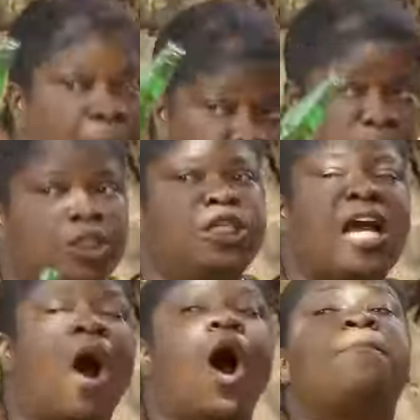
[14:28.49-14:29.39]
D
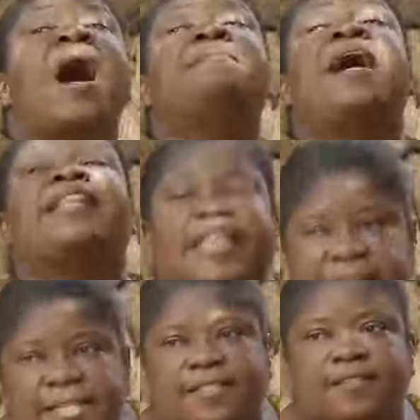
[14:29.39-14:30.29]
booty, I will buy my
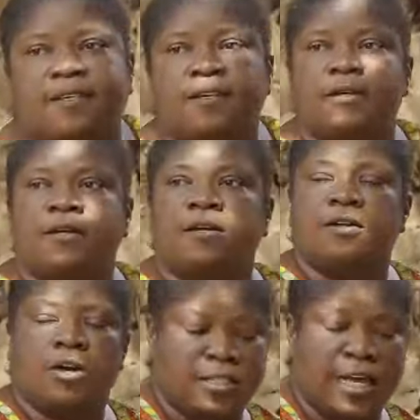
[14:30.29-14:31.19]
drinks.
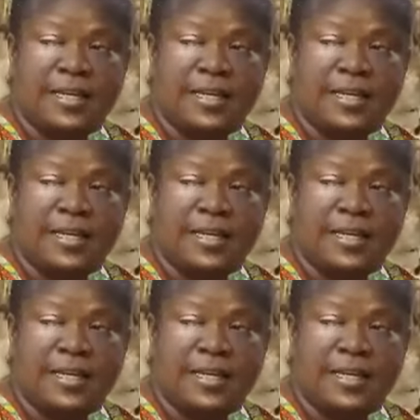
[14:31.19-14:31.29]
What